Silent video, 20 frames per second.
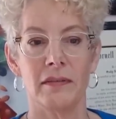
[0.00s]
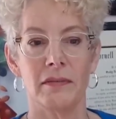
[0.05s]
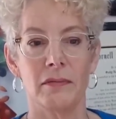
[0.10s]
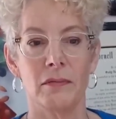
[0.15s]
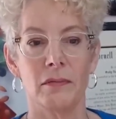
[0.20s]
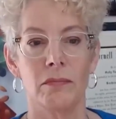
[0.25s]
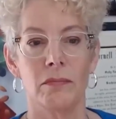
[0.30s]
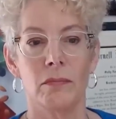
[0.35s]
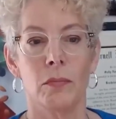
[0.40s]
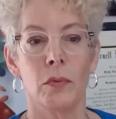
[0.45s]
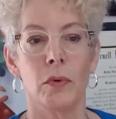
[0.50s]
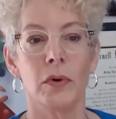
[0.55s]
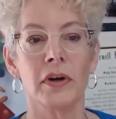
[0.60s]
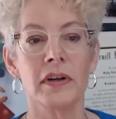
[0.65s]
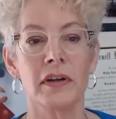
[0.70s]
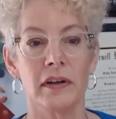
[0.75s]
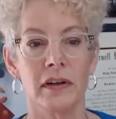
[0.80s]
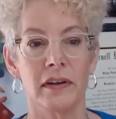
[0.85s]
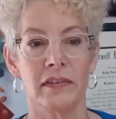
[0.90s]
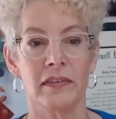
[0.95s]

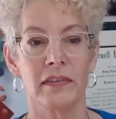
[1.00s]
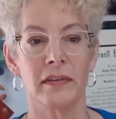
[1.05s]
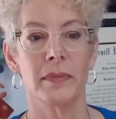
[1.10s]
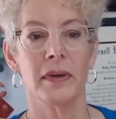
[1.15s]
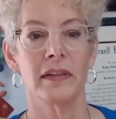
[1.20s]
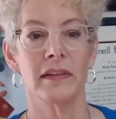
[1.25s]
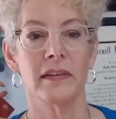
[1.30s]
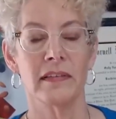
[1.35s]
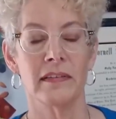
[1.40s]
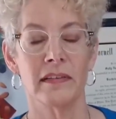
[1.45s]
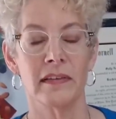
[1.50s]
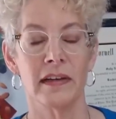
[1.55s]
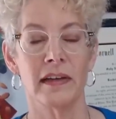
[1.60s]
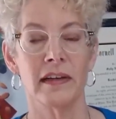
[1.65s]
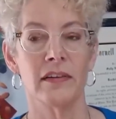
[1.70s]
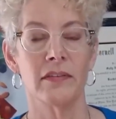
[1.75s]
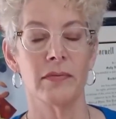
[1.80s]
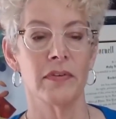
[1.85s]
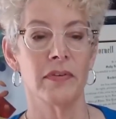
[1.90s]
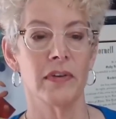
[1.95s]
warned us about the
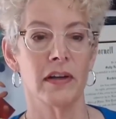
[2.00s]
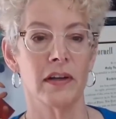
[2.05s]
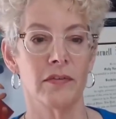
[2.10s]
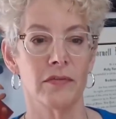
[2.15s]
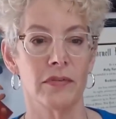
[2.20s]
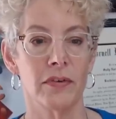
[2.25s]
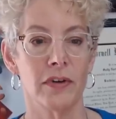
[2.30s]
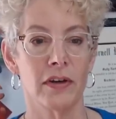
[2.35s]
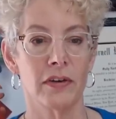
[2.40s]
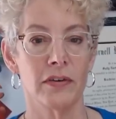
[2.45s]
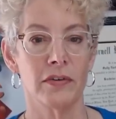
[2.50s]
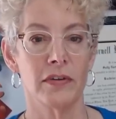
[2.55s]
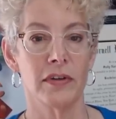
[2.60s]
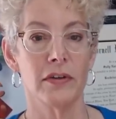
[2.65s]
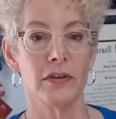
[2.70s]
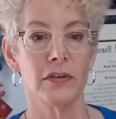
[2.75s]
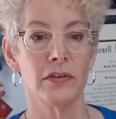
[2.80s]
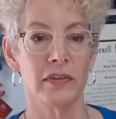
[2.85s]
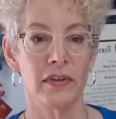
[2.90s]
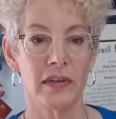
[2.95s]
science we've had for 100
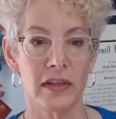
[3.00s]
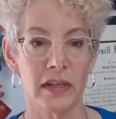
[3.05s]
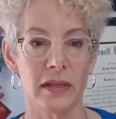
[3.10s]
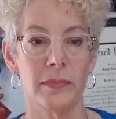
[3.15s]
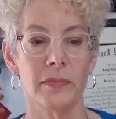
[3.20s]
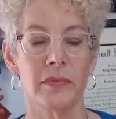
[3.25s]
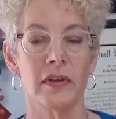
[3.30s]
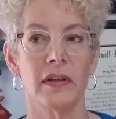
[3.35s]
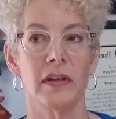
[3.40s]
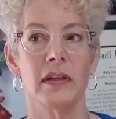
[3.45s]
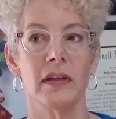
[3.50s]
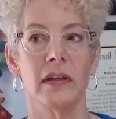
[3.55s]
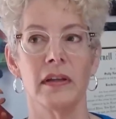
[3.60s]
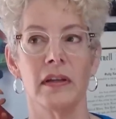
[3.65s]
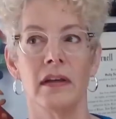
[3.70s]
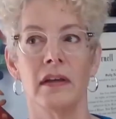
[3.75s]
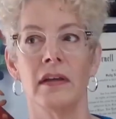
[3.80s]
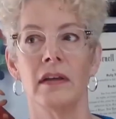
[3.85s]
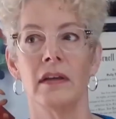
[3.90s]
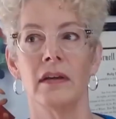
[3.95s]
years that keeps
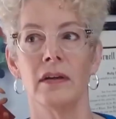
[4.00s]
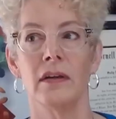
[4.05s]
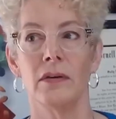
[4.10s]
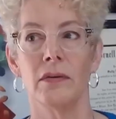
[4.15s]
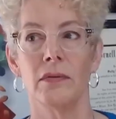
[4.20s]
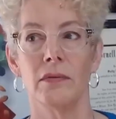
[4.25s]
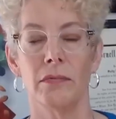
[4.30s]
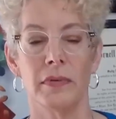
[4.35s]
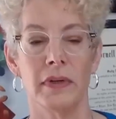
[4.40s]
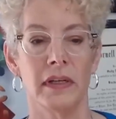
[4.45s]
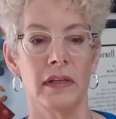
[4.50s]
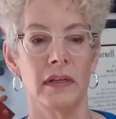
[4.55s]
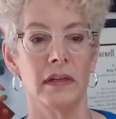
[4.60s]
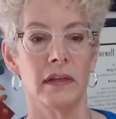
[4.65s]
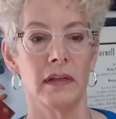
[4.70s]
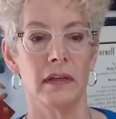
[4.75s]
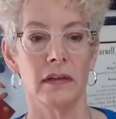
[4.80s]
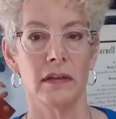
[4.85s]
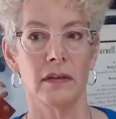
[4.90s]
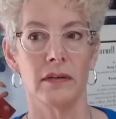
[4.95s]
getting
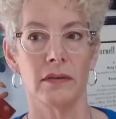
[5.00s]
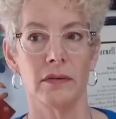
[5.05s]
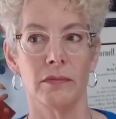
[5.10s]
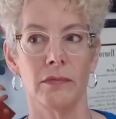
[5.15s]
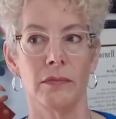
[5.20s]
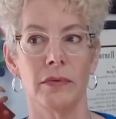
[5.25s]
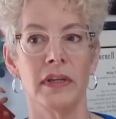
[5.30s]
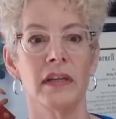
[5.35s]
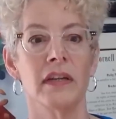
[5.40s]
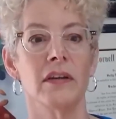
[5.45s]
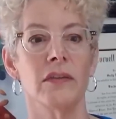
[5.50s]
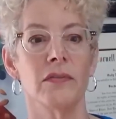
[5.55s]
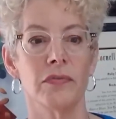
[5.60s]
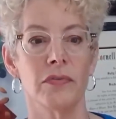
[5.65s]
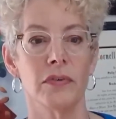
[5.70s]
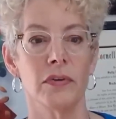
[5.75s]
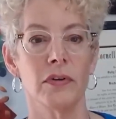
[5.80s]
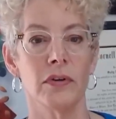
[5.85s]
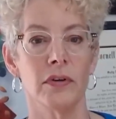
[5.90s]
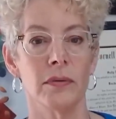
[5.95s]
re
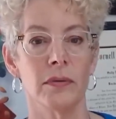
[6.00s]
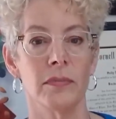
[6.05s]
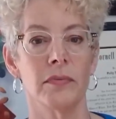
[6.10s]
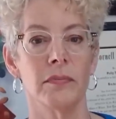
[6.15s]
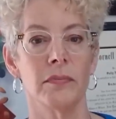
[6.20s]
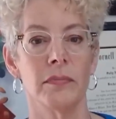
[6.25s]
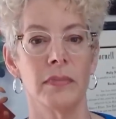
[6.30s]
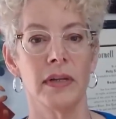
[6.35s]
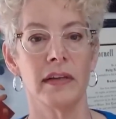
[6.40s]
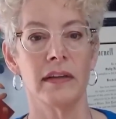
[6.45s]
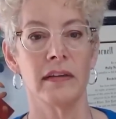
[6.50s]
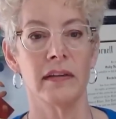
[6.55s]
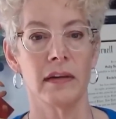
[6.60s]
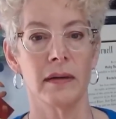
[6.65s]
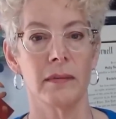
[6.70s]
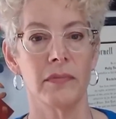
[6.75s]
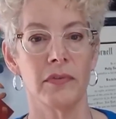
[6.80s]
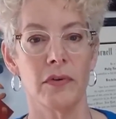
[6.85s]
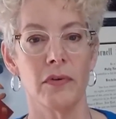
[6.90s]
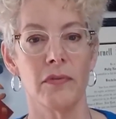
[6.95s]
reconfirmed many
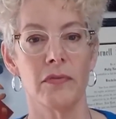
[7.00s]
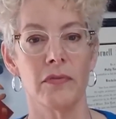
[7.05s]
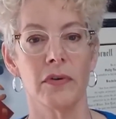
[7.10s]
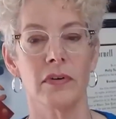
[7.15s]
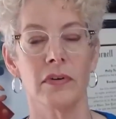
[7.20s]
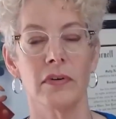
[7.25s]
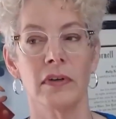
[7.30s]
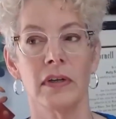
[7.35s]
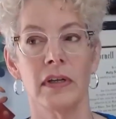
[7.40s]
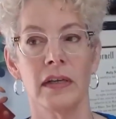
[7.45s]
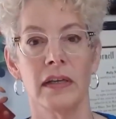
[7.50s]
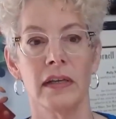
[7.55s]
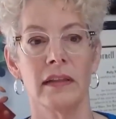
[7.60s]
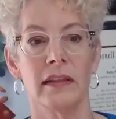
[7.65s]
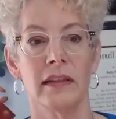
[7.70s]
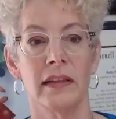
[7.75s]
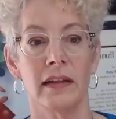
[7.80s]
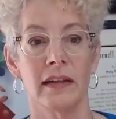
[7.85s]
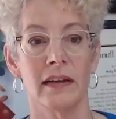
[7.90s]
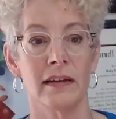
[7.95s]
times over
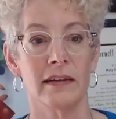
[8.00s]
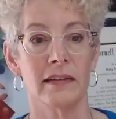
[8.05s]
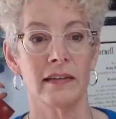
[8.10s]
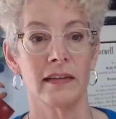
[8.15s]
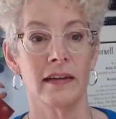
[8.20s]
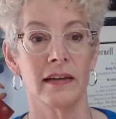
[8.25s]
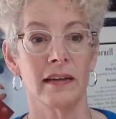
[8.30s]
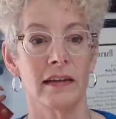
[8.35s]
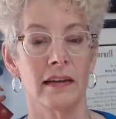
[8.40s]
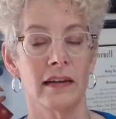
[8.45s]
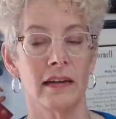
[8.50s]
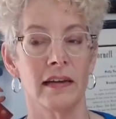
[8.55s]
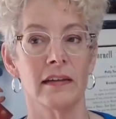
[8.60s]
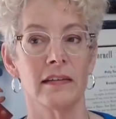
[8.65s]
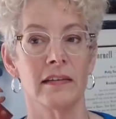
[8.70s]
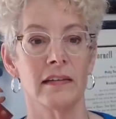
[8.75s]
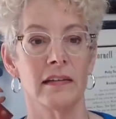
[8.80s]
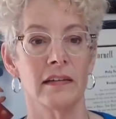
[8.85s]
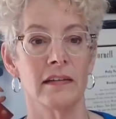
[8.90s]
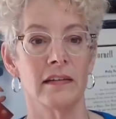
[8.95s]
that oxalic
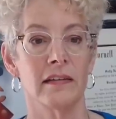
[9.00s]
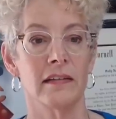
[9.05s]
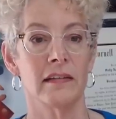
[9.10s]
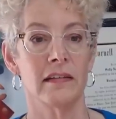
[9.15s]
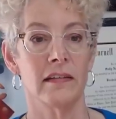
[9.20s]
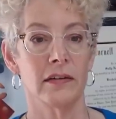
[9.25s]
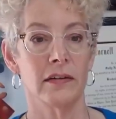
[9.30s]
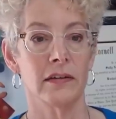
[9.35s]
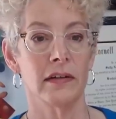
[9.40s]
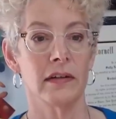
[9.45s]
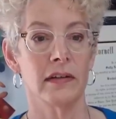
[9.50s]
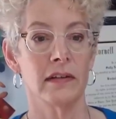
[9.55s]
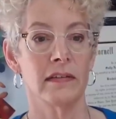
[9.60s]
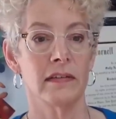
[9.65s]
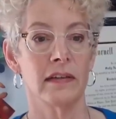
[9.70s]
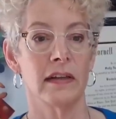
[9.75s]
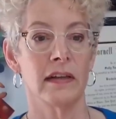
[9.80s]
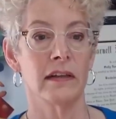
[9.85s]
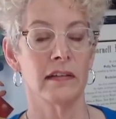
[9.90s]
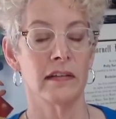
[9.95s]
acid is a
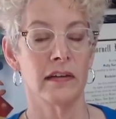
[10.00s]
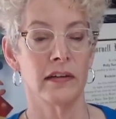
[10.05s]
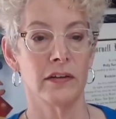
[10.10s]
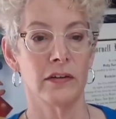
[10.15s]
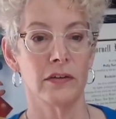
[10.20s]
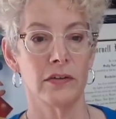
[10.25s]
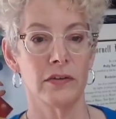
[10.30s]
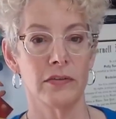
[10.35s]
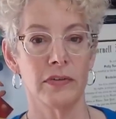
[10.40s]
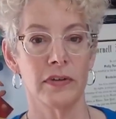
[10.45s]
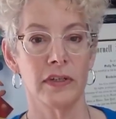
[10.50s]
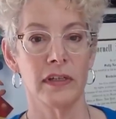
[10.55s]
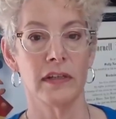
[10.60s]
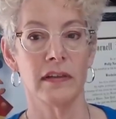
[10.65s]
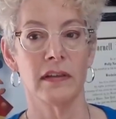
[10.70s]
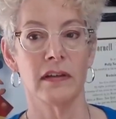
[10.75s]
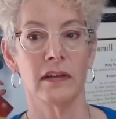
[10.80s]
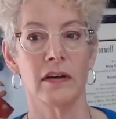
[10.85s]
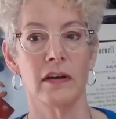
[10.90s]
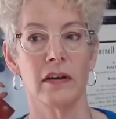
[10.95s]
serious
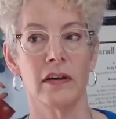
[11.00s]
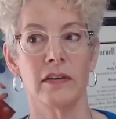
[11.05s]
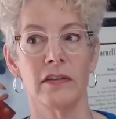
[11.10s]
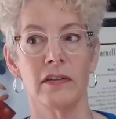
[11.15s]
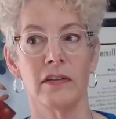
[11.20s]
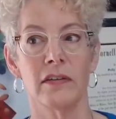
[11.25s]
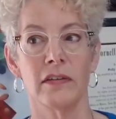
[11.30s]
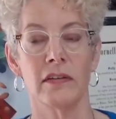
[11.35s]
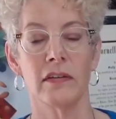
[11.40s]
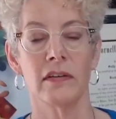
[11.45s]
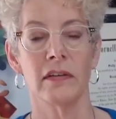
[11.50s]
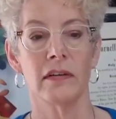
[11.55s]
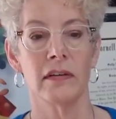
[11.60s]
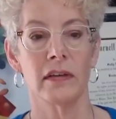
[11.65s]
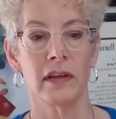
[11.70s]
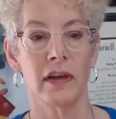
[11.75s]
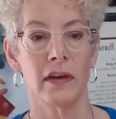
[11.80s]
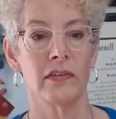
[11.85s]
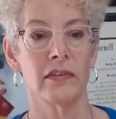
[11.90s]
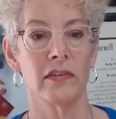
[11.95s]
anti-nutrient that causes
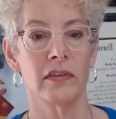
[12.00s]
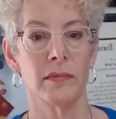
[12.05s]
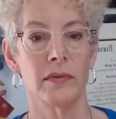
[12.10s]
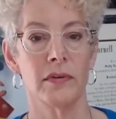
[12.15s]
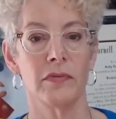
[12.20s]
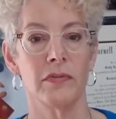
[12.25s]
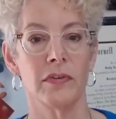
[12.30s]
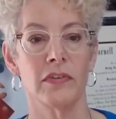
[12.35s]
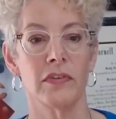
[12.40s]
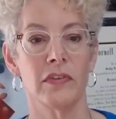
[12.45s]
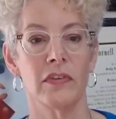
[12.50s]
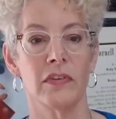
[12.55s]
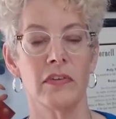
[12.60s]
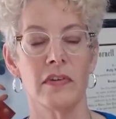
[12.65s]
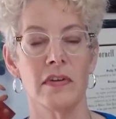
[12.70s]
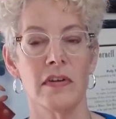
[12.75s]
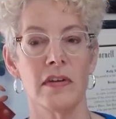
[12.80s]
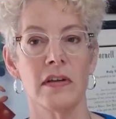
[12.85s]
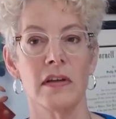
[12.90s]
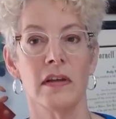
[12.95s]
calcium
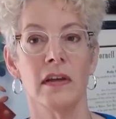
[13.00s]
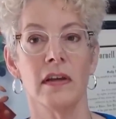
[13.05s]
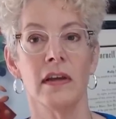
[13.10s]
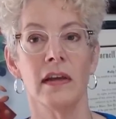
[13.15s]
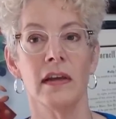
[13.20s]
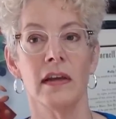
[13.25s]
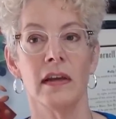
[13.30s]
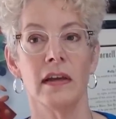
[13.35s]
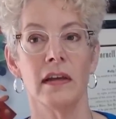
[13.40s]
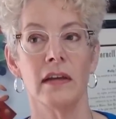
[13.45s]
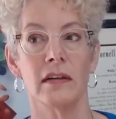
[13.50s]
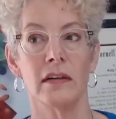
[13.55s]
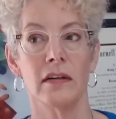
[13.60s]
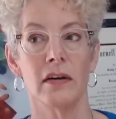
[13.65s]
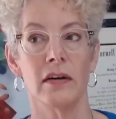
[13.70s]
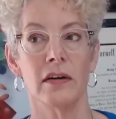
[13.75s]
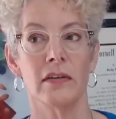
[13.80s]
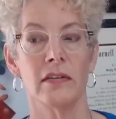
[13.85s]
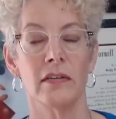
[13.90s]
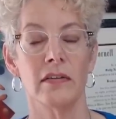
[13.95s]
deficiency and
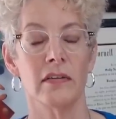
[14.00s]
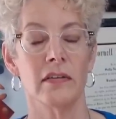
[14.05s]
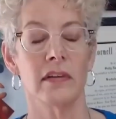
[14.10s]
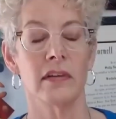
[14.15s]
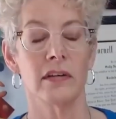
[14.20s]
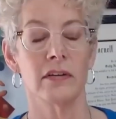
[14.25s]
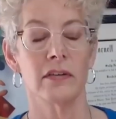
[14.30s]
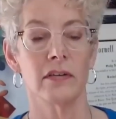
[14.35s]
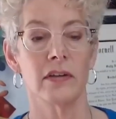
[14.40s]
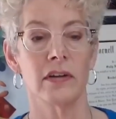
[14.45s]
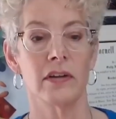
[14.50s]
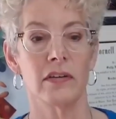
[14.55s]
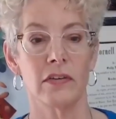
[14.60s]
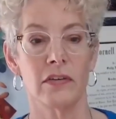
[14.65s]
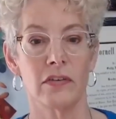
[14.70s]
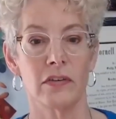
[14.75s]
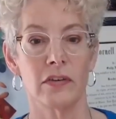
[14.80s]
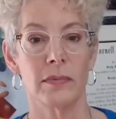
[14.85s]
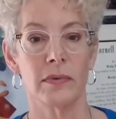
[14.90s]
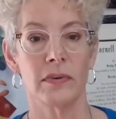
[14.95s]
causes electrolyte
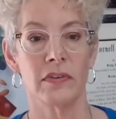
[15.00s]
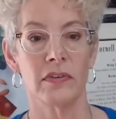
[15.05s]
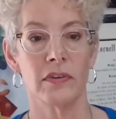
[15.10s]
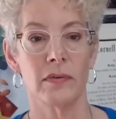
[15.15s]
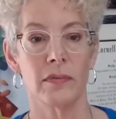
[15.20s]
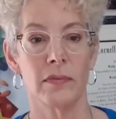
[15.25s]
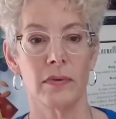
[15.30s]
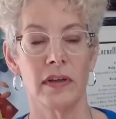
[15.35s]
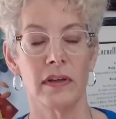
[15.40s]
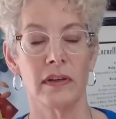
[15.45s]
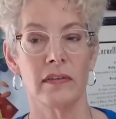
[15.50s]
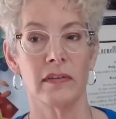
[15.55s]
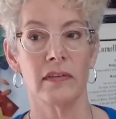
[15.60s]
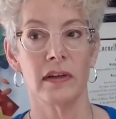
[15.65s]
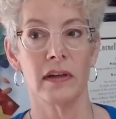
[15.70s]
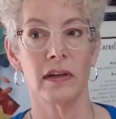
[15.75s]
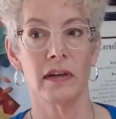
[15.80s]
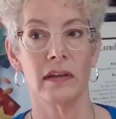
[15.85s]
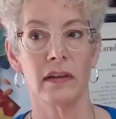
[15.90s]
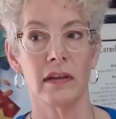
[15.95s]
disturbance in ways
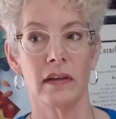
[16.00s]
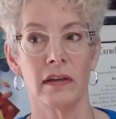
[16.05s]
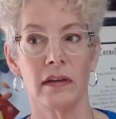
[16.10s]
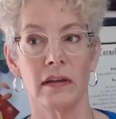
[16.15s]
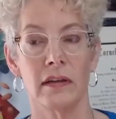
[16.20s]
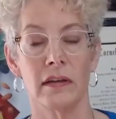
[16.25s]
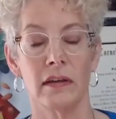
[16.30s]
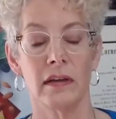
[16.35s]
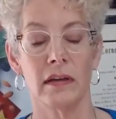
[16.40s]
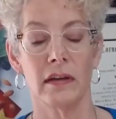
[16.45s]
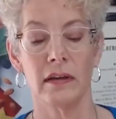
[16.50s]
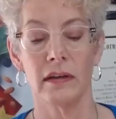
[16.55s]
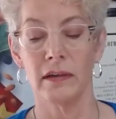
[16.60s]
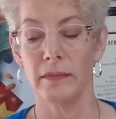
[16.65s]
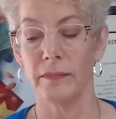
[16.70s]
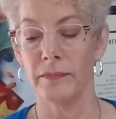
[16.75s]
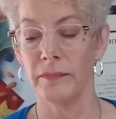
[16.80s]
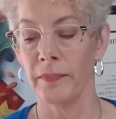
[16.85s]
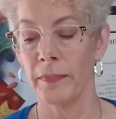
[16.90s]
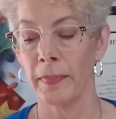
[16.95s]
that can
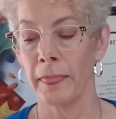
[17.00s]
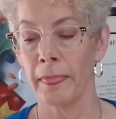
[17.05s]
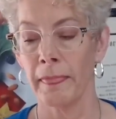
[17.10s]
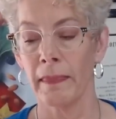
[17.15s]
um,